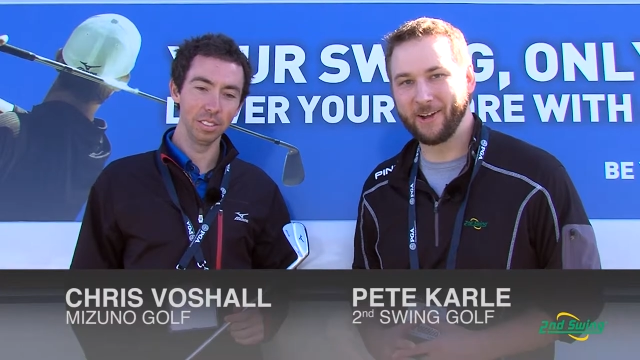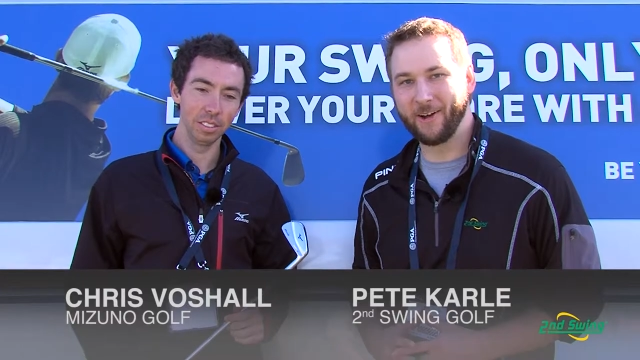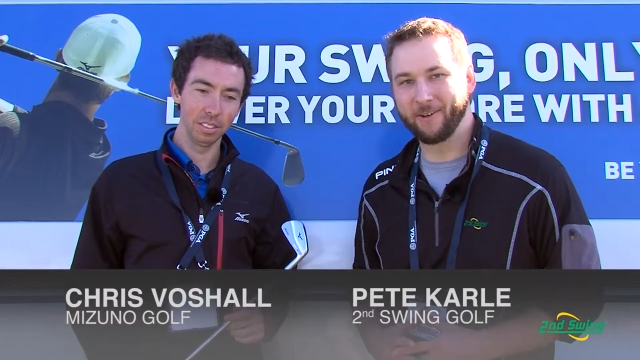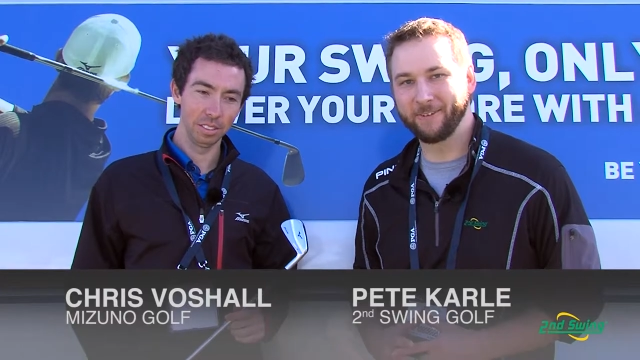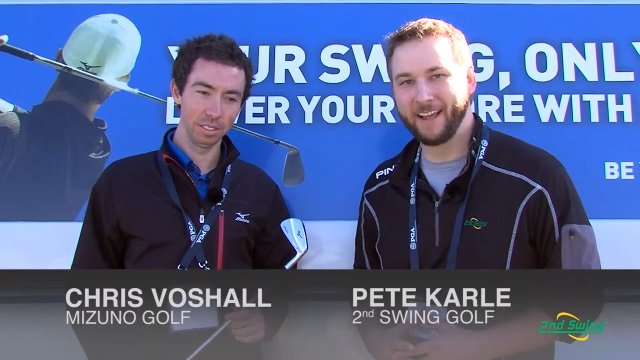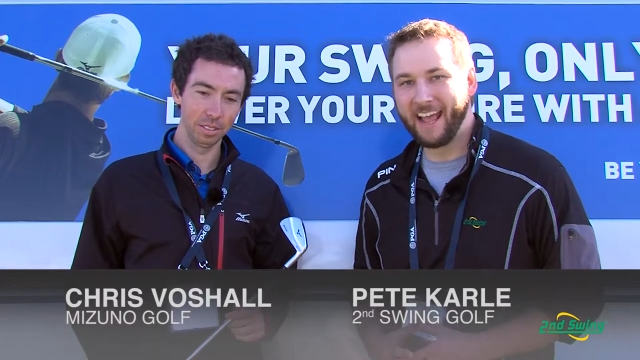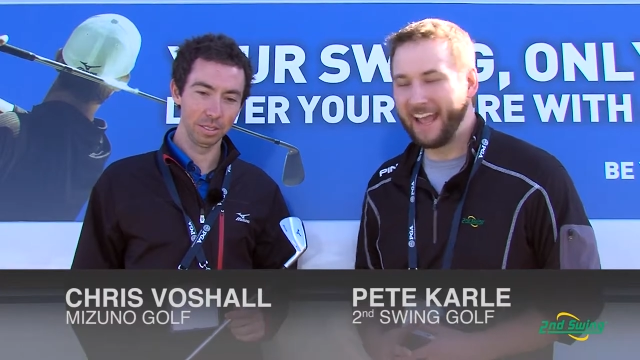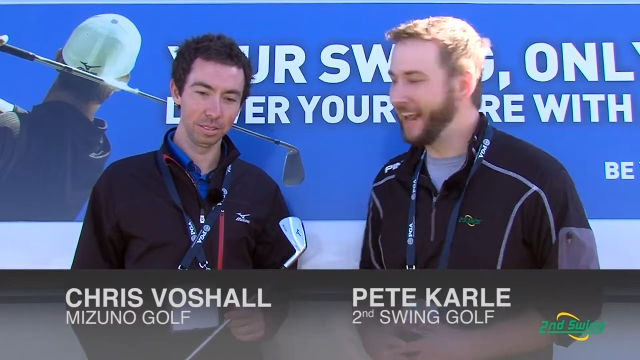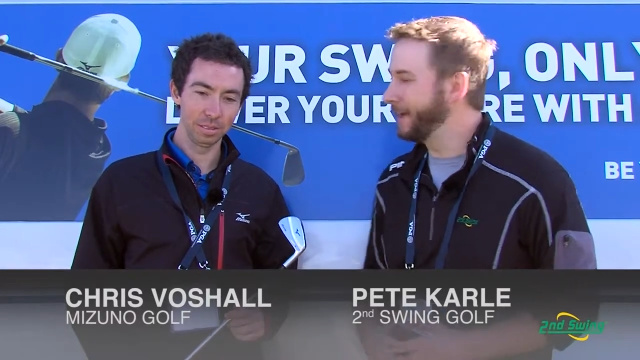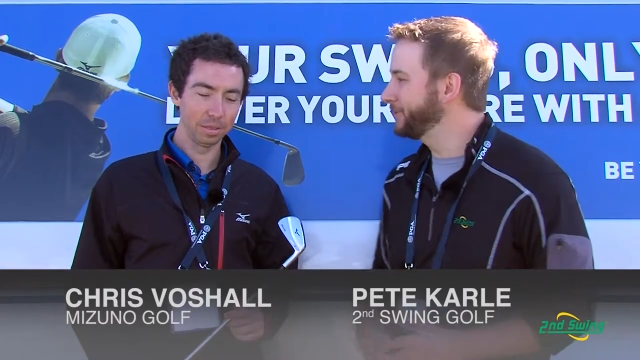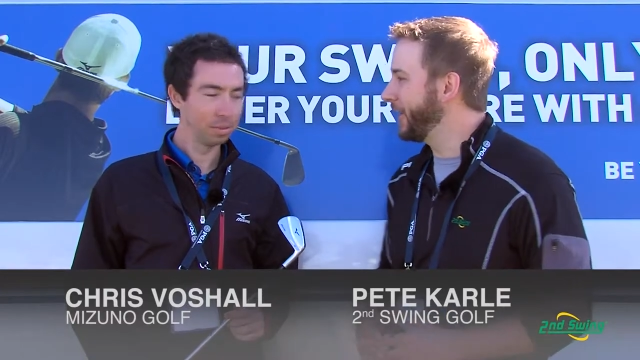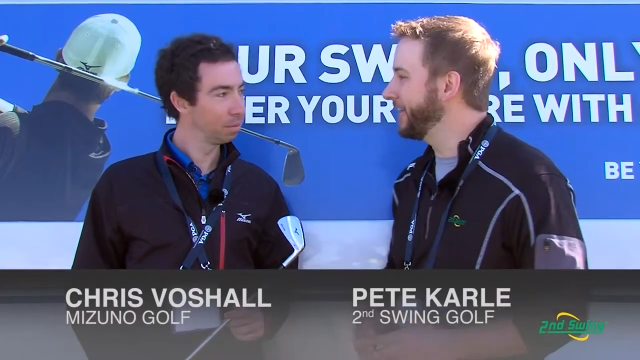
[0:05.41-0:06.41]
Speaker 1: Golf, and
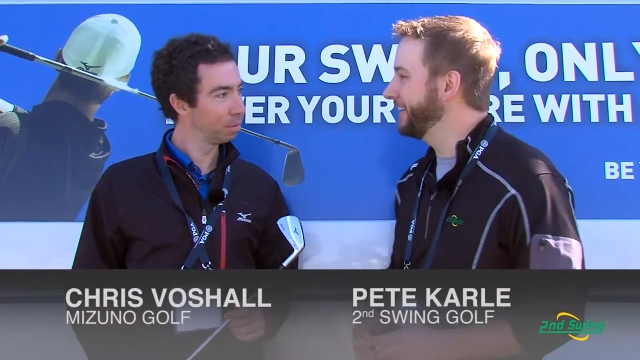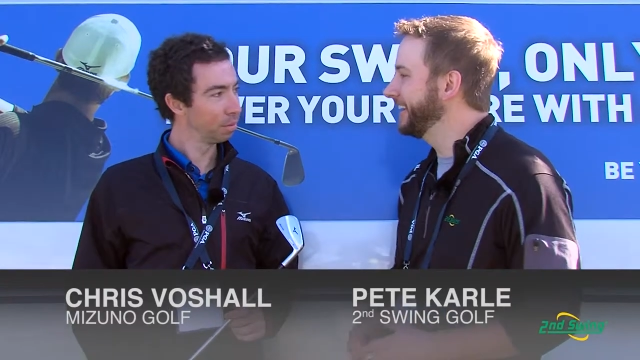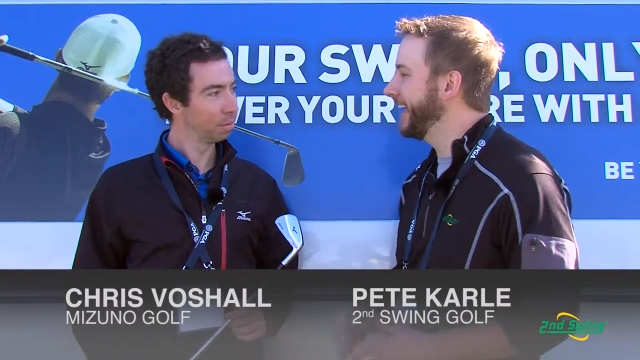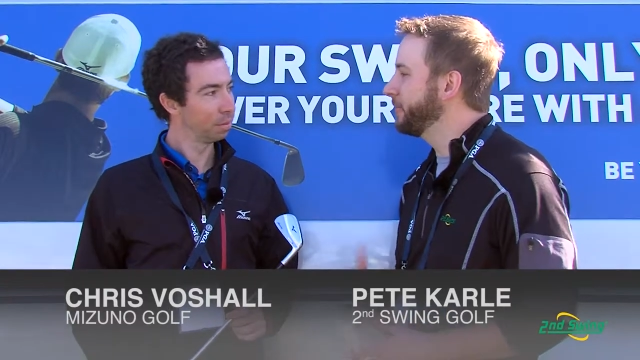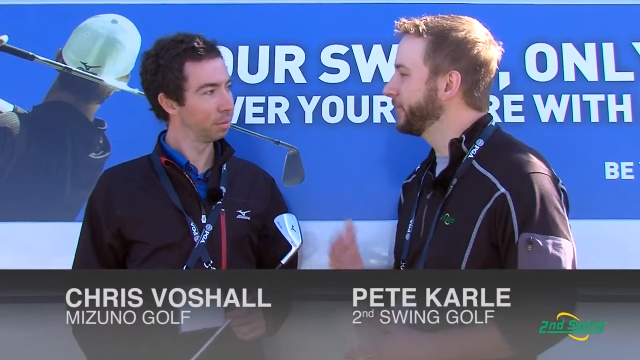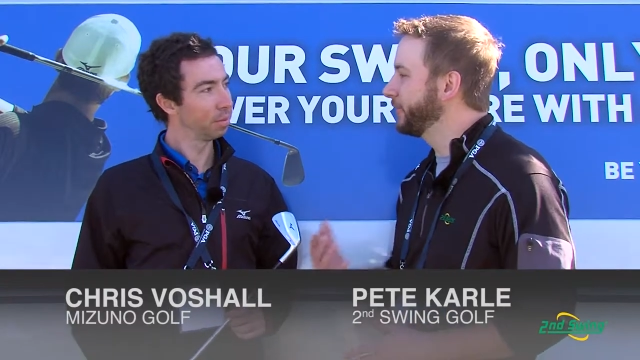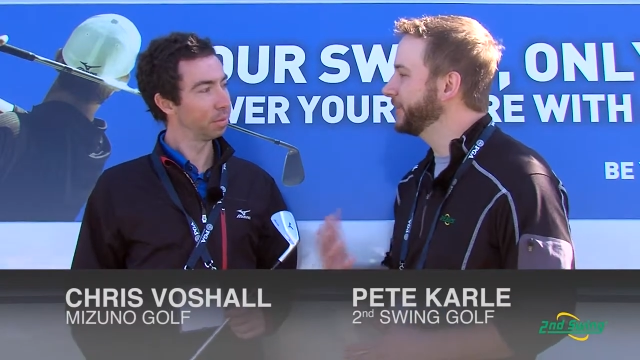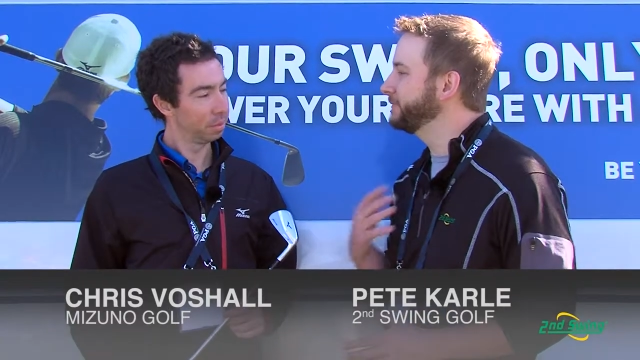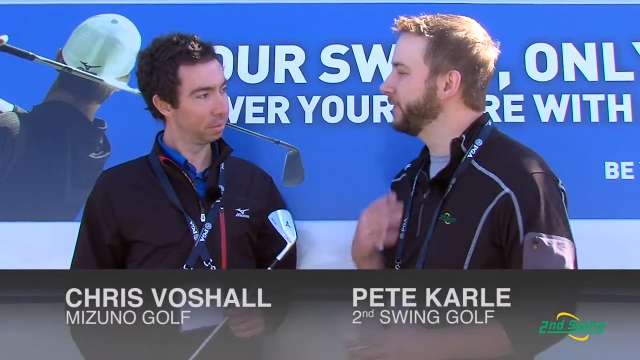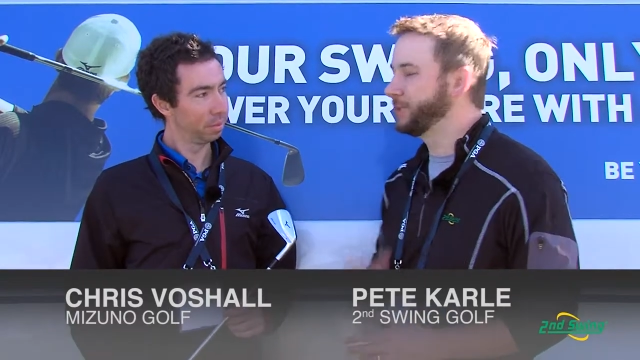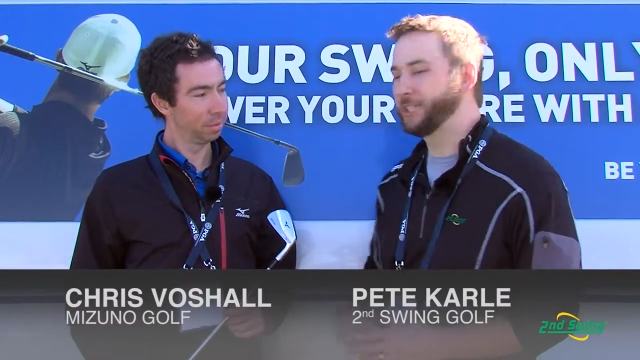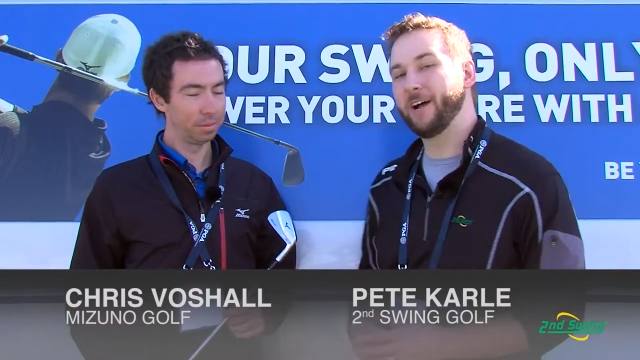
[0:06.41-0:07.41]
I'm talking today with Chris
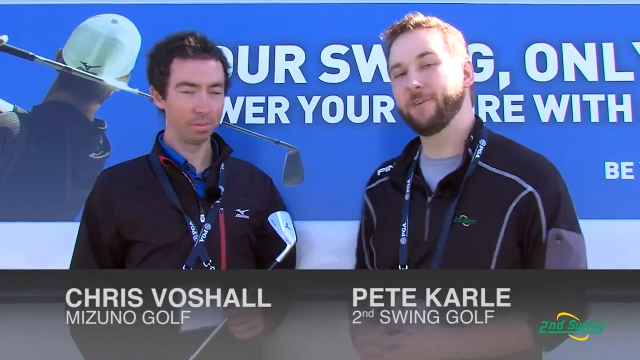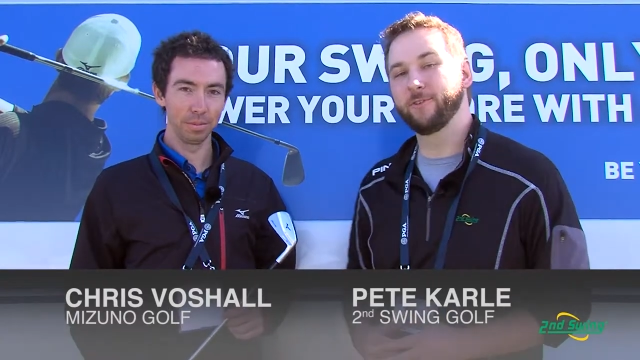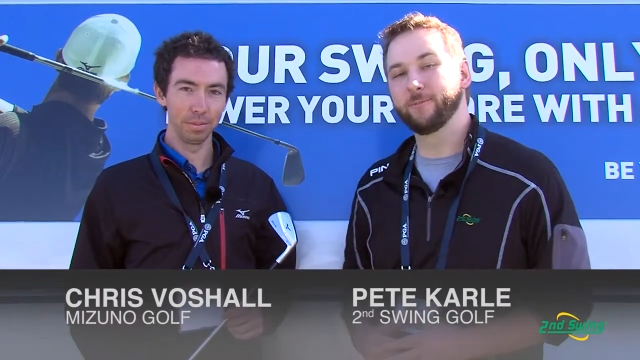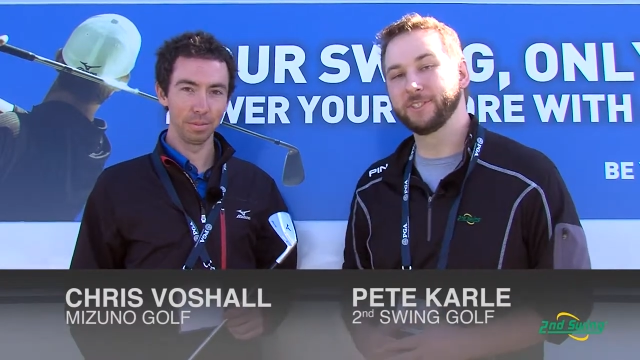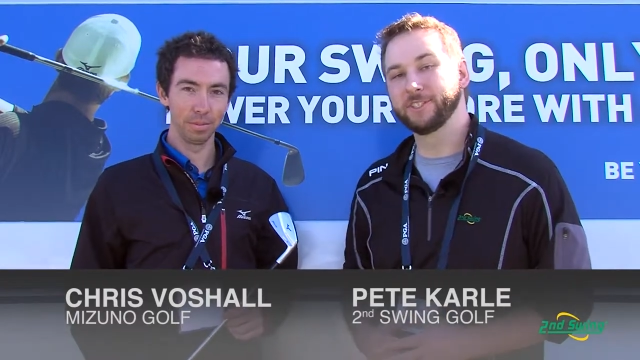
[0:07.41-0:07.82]
Voshall from